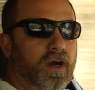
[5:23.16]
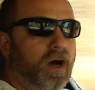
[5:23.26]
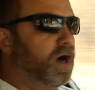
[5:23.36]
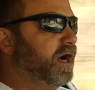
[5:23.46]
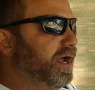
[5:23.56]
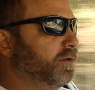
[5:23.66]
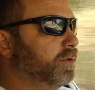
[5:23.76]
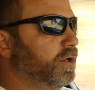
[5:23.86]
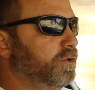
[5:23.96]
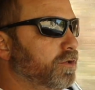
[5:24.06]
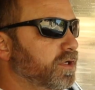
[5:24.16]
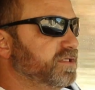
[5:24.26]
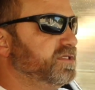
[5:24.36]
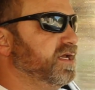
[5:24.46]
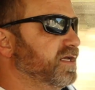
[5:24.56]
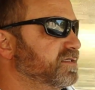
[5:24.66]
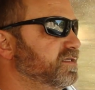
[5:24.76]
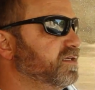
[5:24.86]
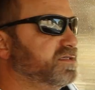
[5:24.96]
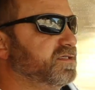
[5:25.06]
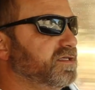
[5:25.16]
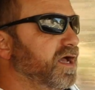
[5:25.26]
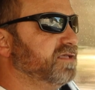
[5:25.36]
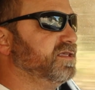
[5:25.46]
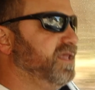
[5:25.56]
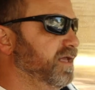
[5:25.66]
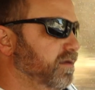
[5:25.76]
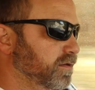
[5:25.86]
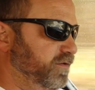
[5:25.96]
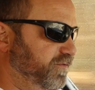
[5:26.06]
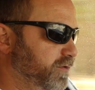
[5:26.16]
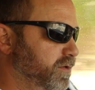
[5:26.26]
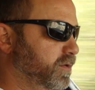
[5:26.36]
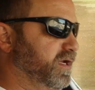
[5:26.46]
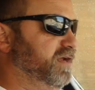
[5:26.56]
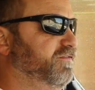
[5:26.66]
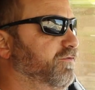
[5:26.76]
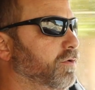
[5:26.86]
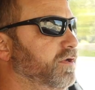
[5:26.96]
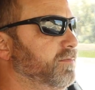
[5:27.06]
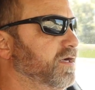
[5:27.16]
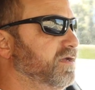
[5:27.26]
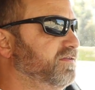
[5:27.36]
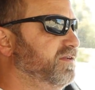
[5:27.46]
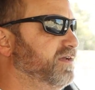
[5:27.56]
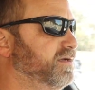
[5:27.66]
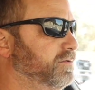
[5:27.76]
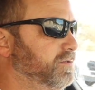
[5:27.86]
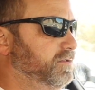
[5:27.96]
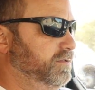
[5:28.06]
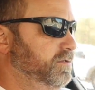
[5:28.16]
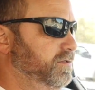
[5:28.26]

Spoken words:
All right, road noise test. This is us getting on the freeway. 40 miles an hour.